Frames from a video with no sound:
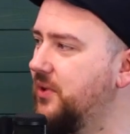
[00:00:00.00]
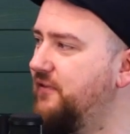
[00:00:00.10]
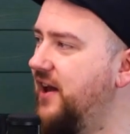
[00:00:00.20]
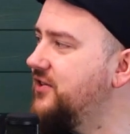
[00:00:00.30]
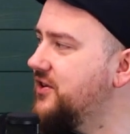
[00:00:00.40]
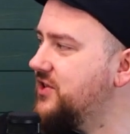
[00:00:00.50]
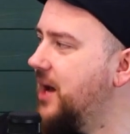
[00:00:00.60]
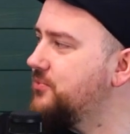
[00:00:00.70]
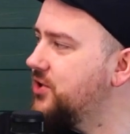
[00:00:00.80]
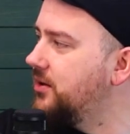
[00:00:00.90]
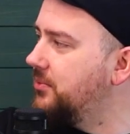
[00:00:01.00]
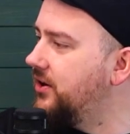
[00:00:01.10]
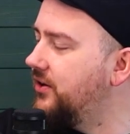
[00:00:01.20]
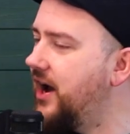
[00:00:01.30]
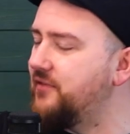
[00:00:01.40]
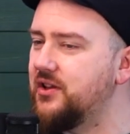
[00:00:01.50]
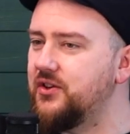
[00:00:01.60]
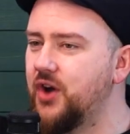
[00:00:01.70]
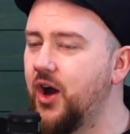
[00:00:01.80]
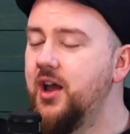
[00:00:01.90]
with Fender stamped on them are arriving at the
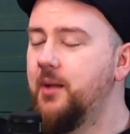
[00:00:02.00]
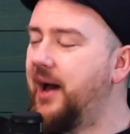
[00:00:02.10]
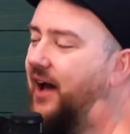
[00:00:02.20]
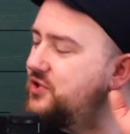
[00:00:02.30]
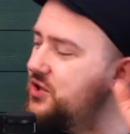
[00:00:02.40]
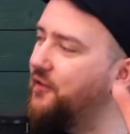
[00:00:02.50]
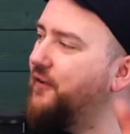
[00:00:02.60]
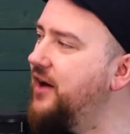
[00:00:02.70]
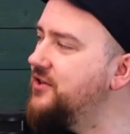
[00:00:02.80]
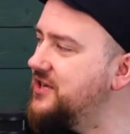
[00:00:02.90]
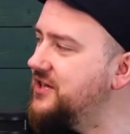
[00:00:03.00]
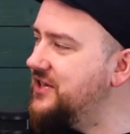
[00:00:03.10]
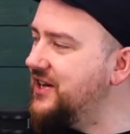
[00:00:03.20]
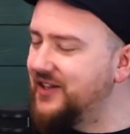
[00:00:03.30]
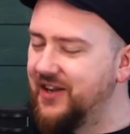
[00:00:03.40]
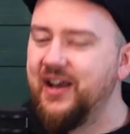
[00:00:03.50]
door. But I've so far resisted.